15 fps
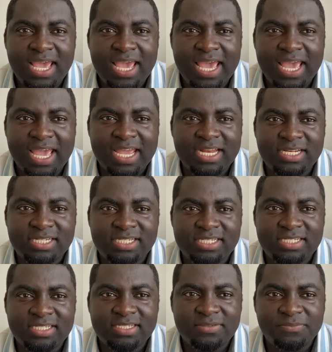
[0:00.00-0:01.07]
and
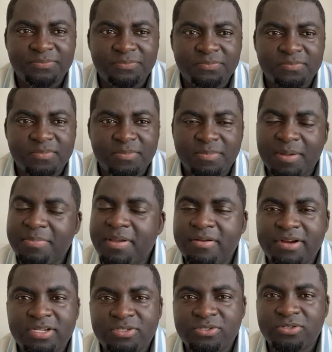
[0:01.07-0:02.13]
my
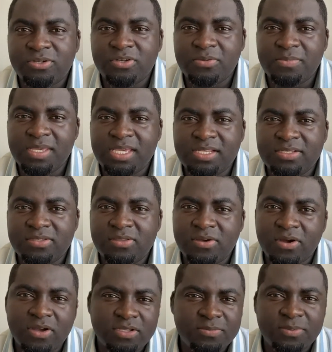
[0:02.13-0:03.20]
parents took me to the
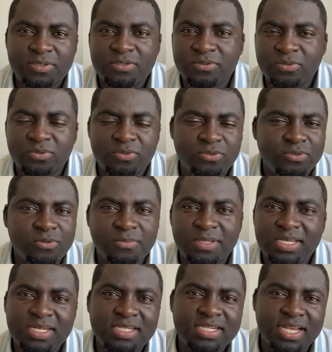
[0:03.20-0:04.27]
hospital so
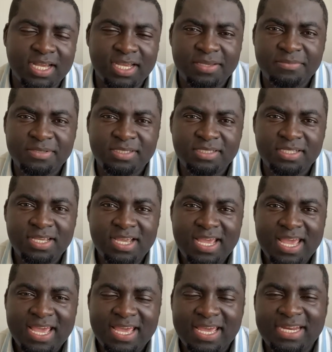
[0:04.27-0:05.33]
many times,
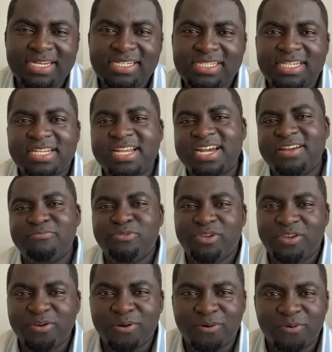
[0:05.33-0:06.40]
and each time we
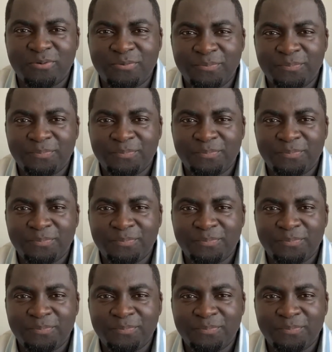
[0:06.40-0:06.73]
go,